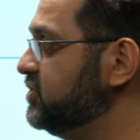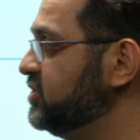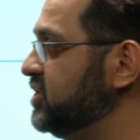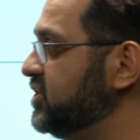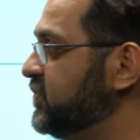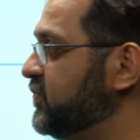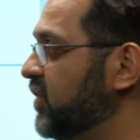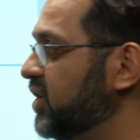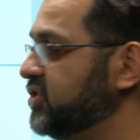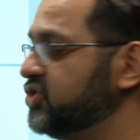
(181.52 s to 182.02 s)

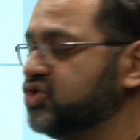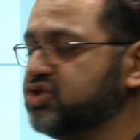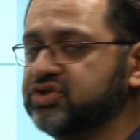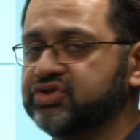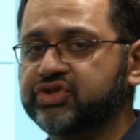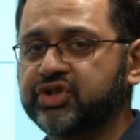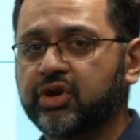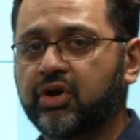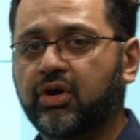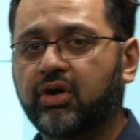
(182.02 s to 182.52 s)
these
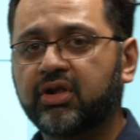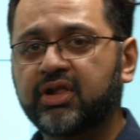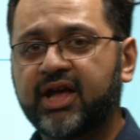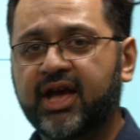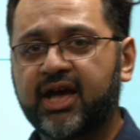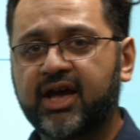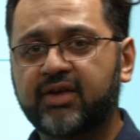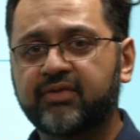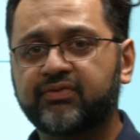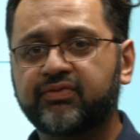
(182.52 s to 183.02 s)
functions, they all
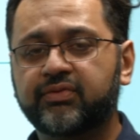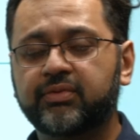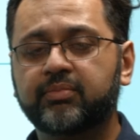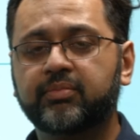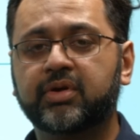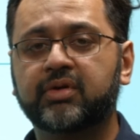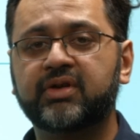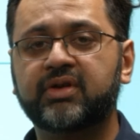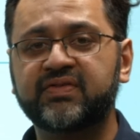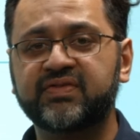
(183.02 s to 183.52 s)
have
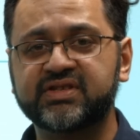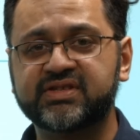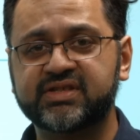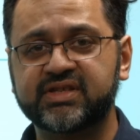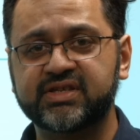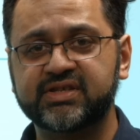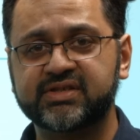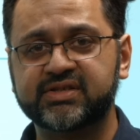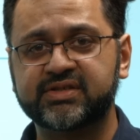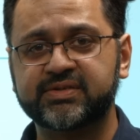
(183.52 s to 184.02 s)

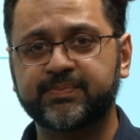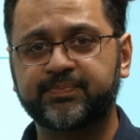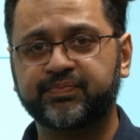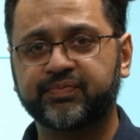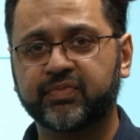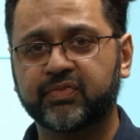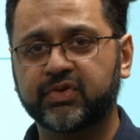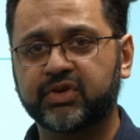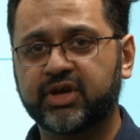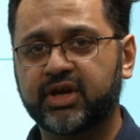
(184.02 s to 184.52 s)
parentheses,
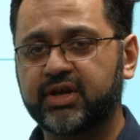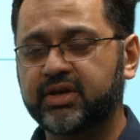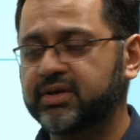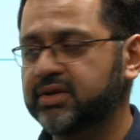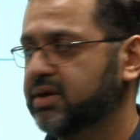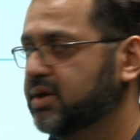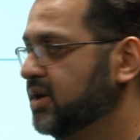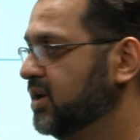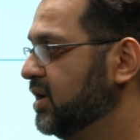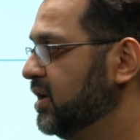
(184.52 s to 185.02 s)
okay?
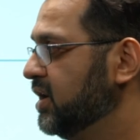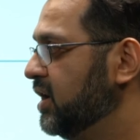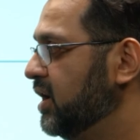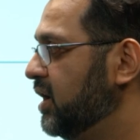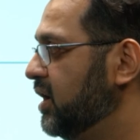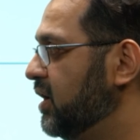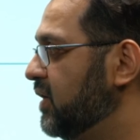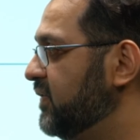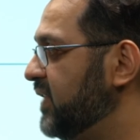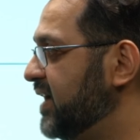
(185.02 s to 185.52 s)

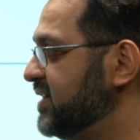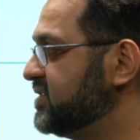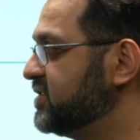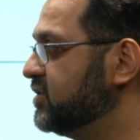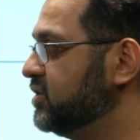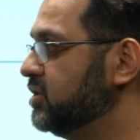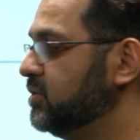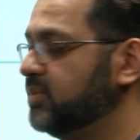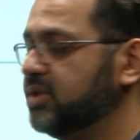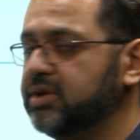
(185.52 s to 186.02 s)
That's
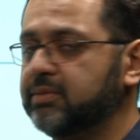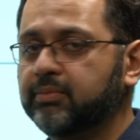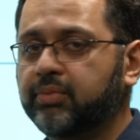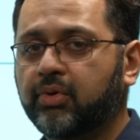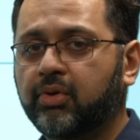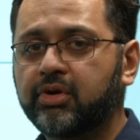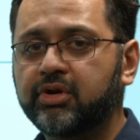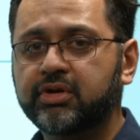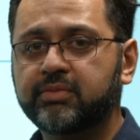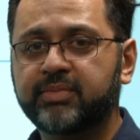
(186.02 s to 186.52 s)
going to be
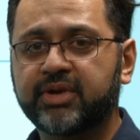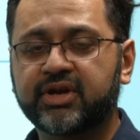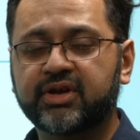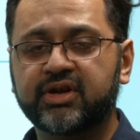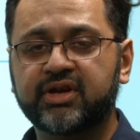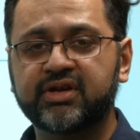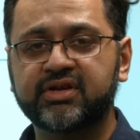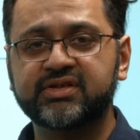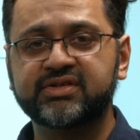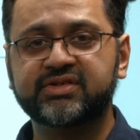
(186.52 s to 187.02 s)
important
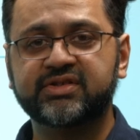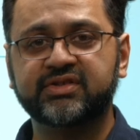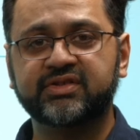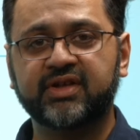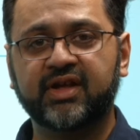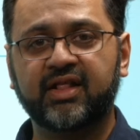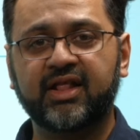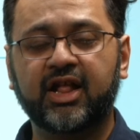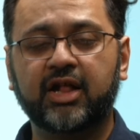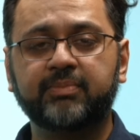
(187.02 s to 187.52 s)
because
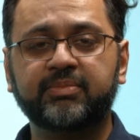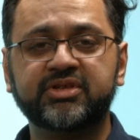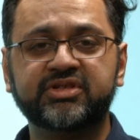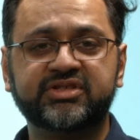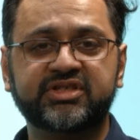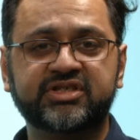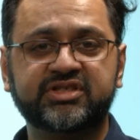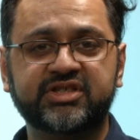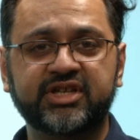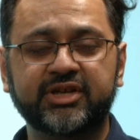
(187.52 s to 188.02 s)
it'll help us
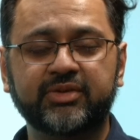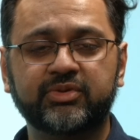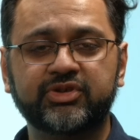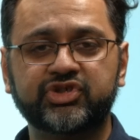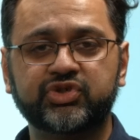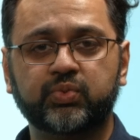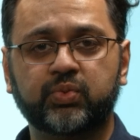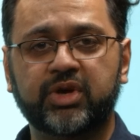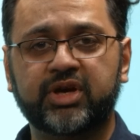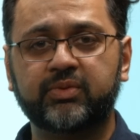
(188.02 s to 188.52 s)

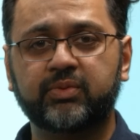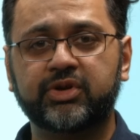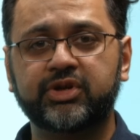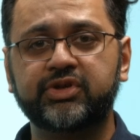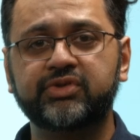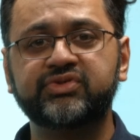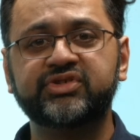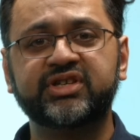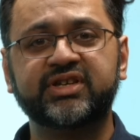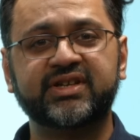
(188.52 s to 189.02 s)
distinguish when we're
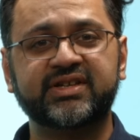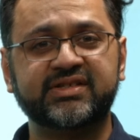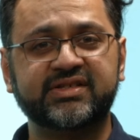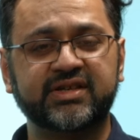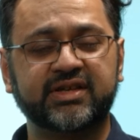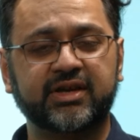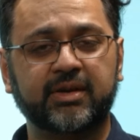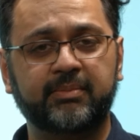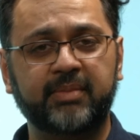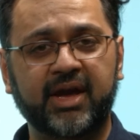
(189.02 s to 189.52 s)
using it as
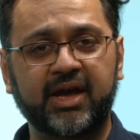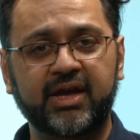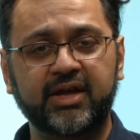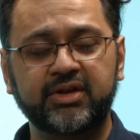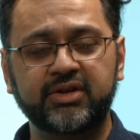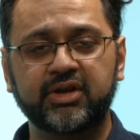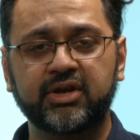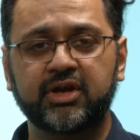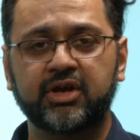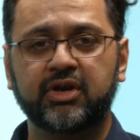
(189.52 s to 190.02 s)
a
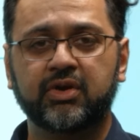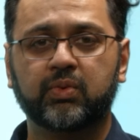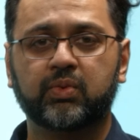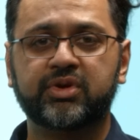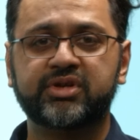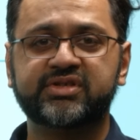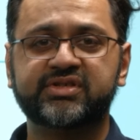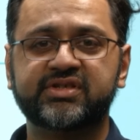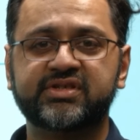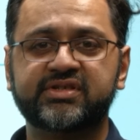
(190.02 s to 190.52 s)
command
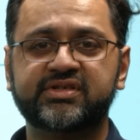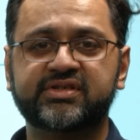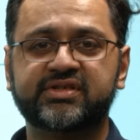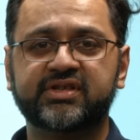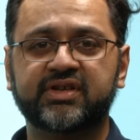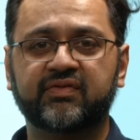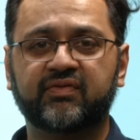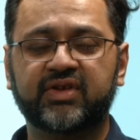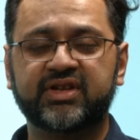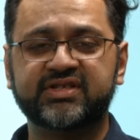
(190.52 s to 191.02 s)
versus
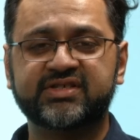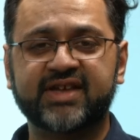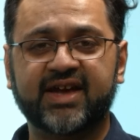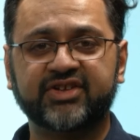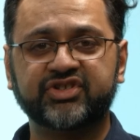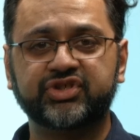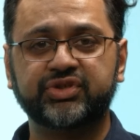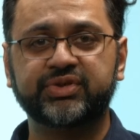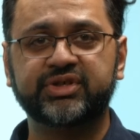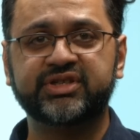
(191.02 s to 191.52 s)
when it's
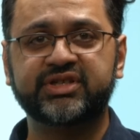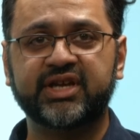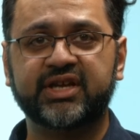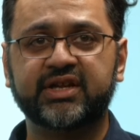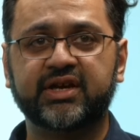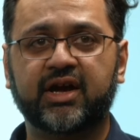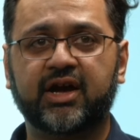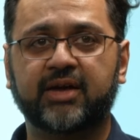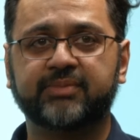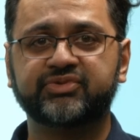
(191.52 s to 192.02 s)
actually a
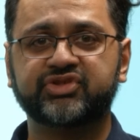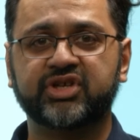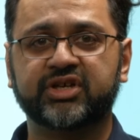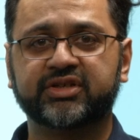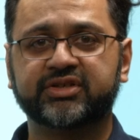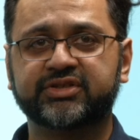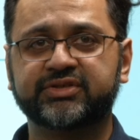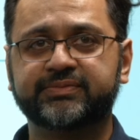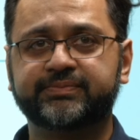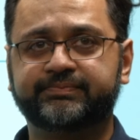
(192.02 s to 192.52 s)
data
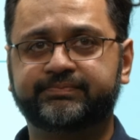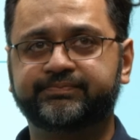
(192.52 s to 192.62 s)
object.